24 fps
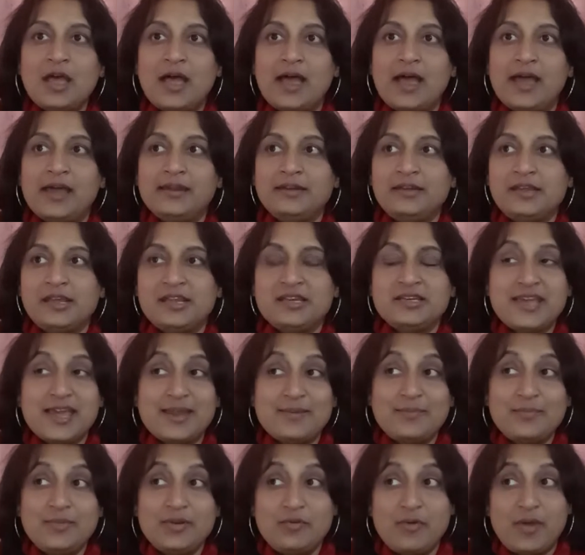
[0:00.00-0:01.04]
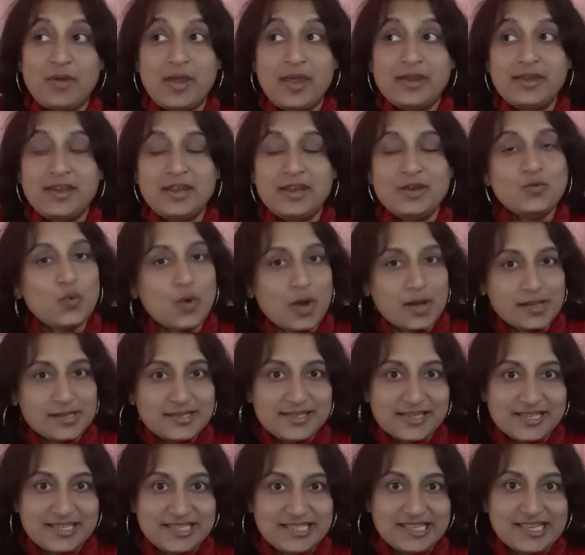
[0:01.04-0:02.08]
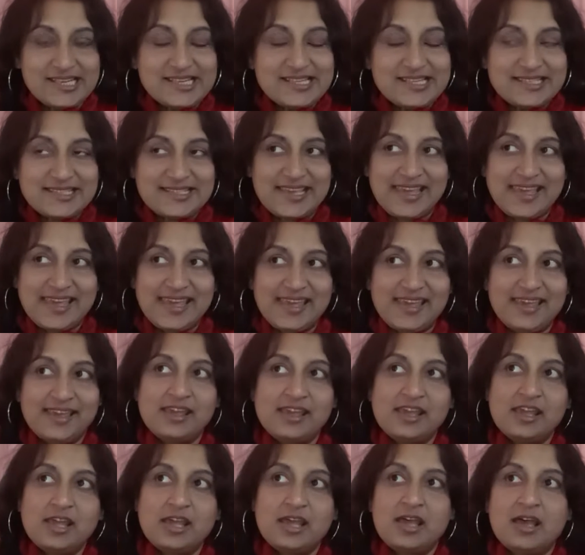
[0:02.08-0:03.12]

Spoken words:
and it can be read in one sitting, say